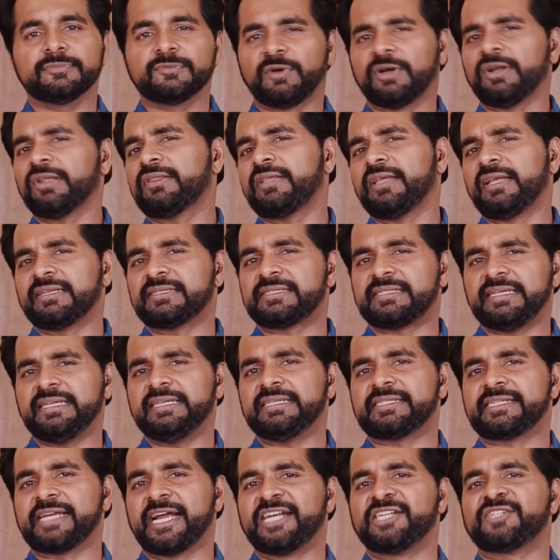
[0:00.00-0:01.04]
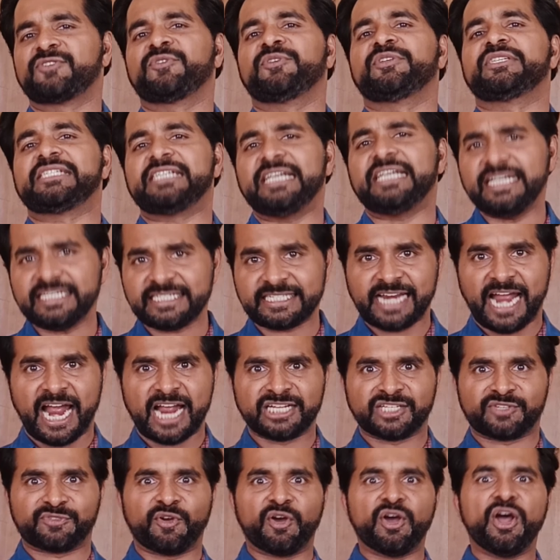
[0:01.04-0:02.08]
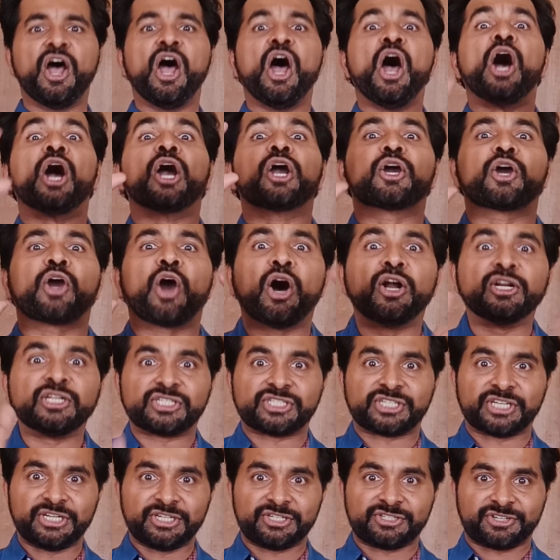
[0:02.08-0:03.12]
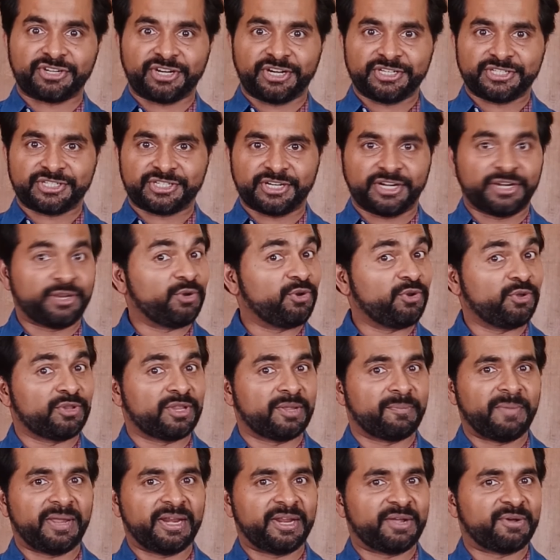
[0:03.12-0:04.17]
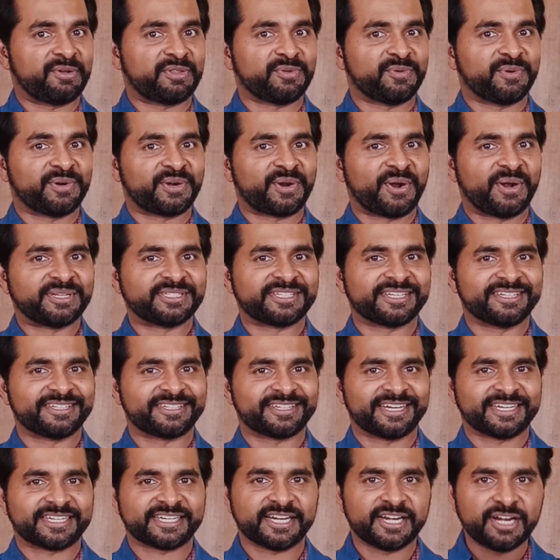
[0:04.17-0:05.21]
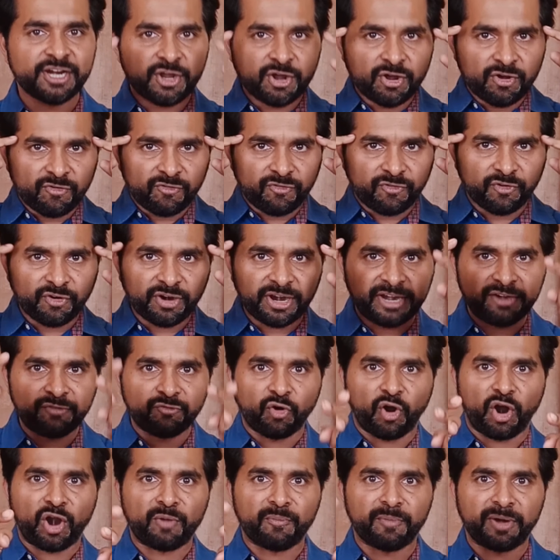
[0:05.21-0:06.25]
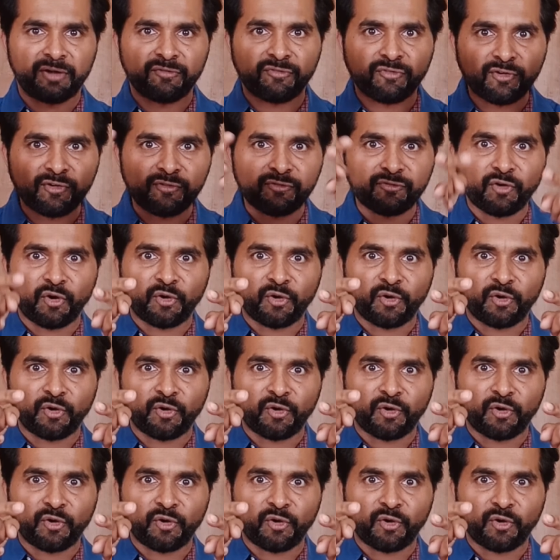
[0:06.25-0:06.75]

what do you think C stands for? C stands for concentration. You know the meaning of the word concentration. Full involvement, full